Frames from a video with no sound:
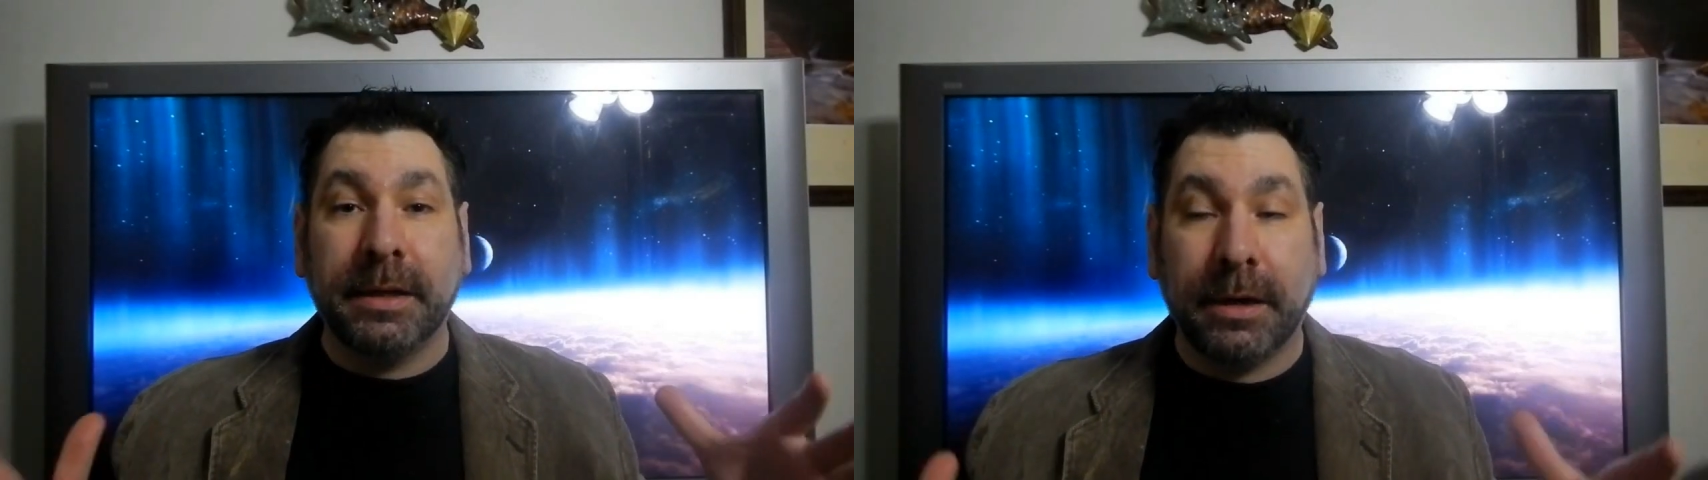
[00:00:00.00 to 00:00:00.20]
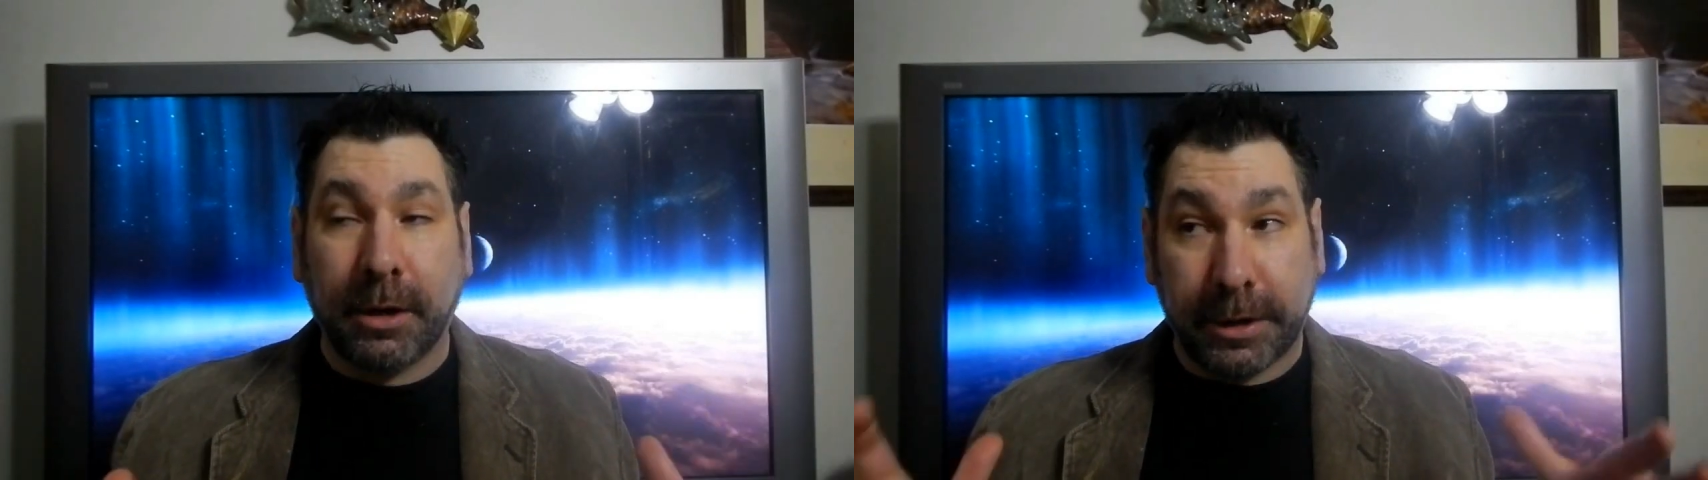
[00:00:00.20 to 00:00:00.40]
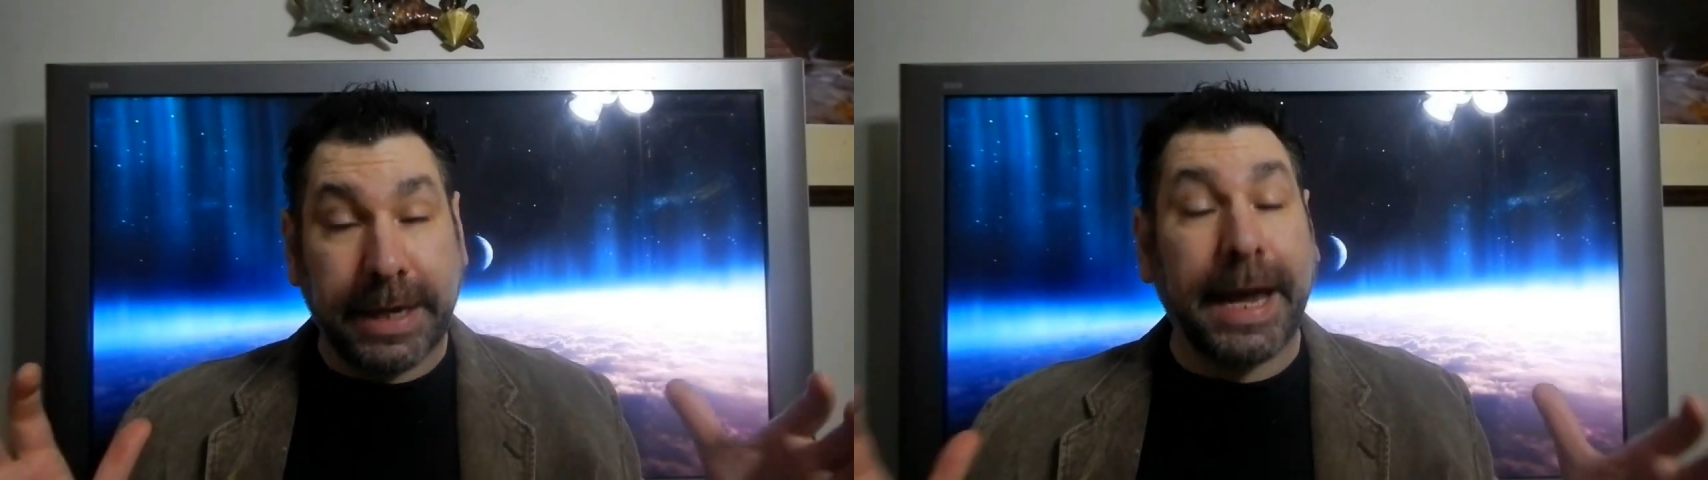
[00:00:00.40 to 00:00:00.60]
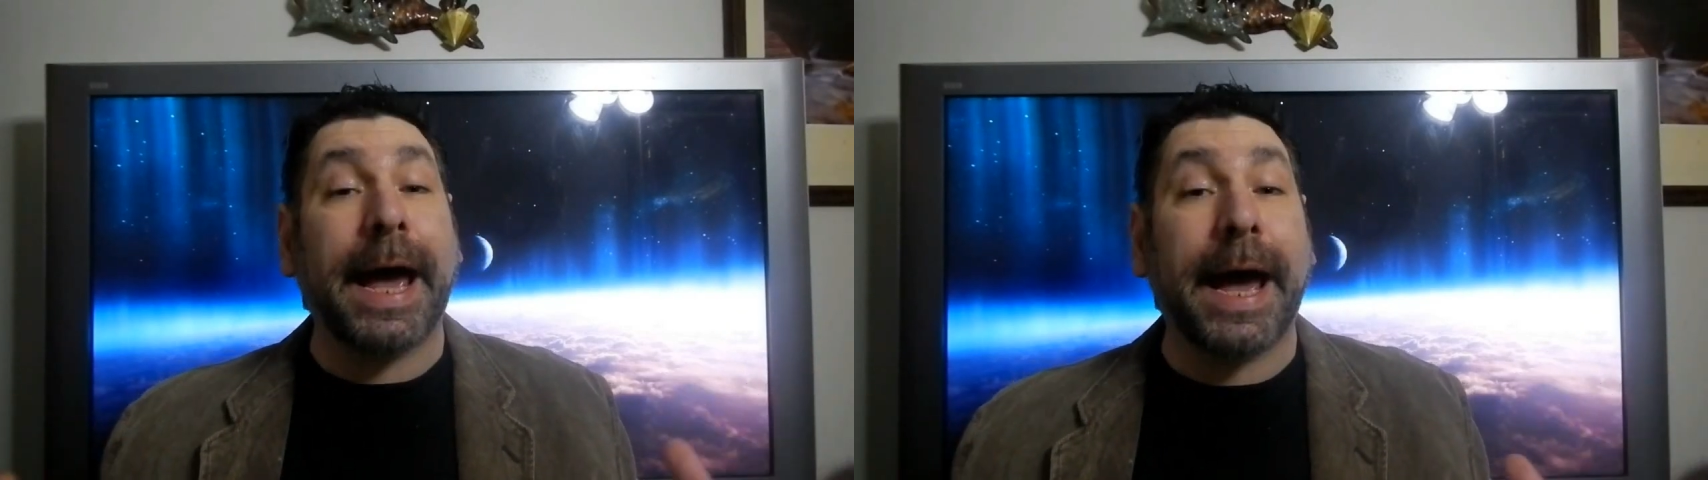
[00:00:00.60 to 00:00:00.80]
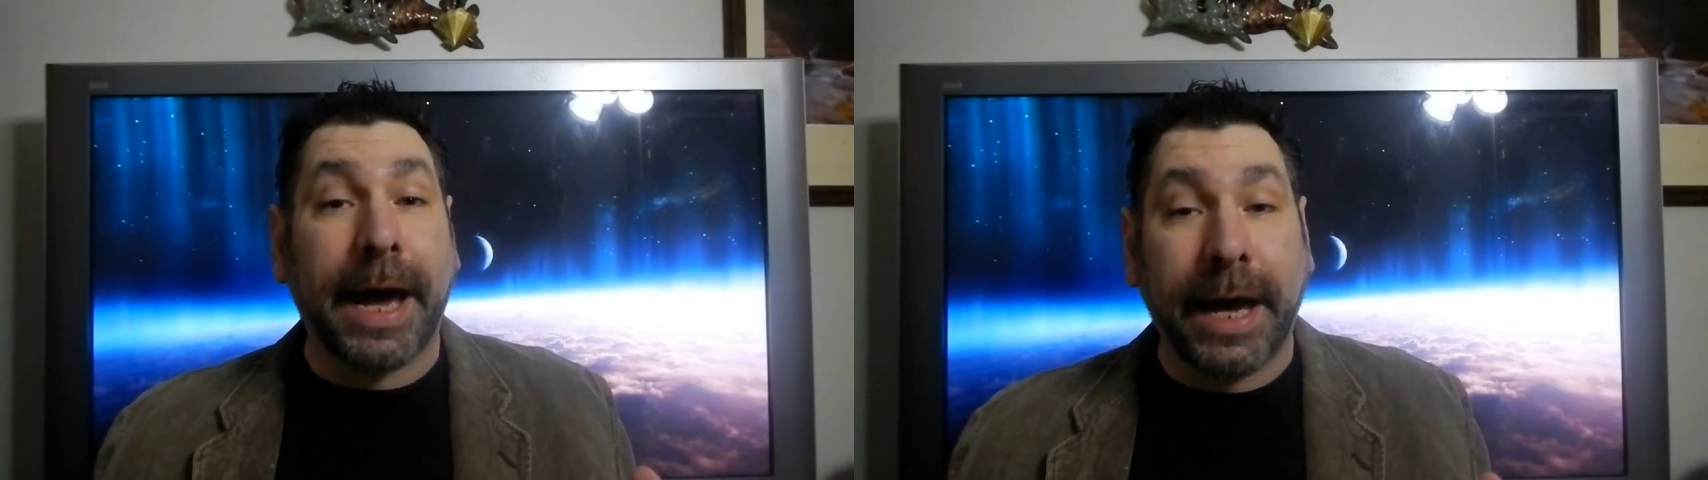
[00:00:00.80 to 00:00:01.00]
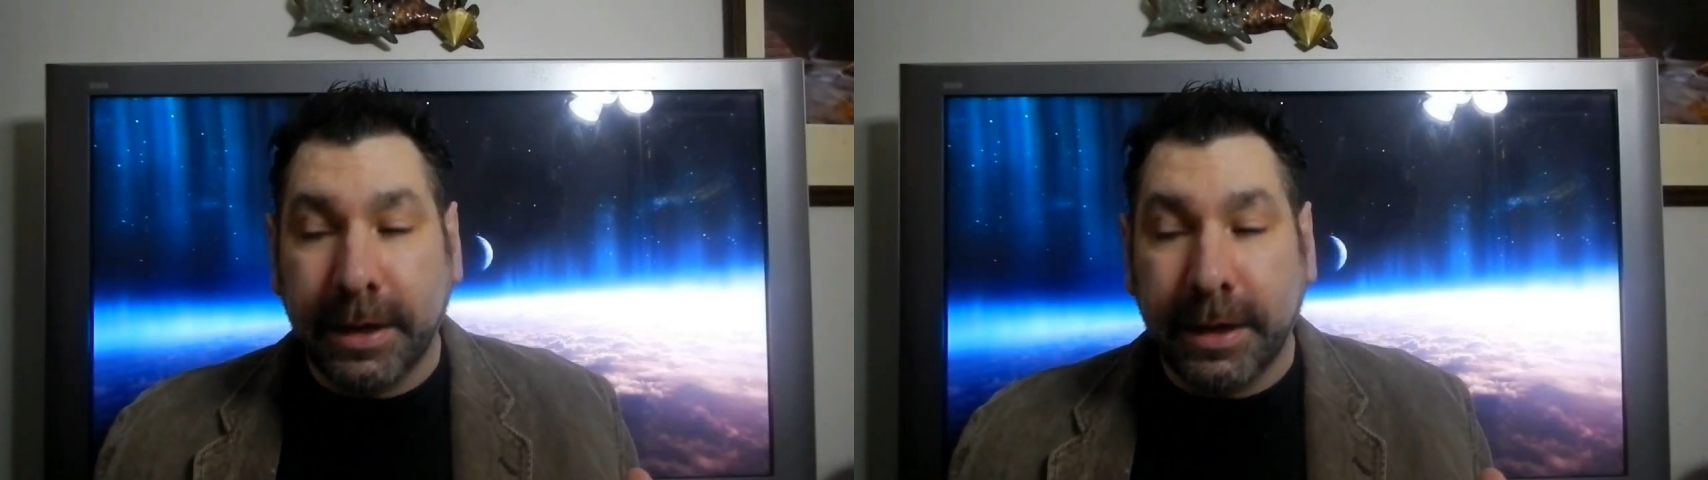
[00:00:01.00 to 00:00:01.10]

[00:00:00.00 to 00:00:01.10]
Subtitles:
her cat,